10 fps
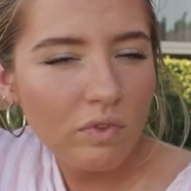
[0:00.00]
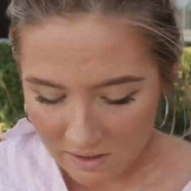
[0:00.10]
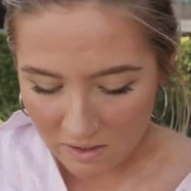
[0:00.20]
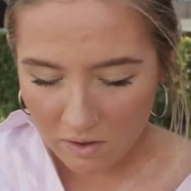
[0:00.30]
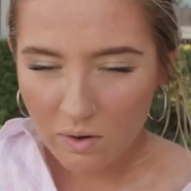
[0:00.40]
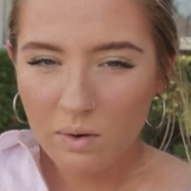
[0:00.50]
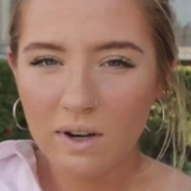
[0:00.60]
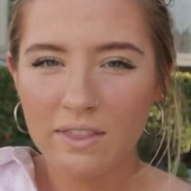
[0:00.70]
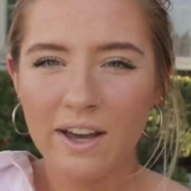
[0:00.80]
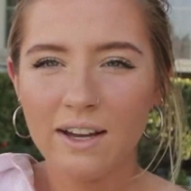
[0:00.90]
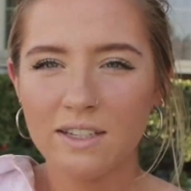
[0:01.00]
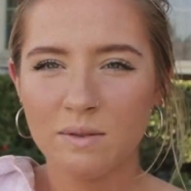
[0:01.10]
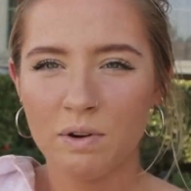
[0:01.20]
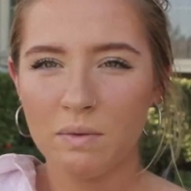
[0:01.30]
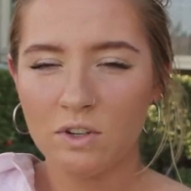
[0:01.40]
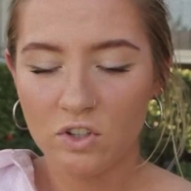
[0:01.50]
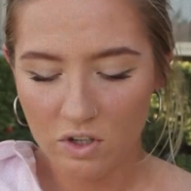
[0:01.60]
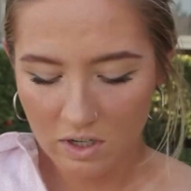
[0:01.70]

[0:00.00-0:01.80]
So that is pretty much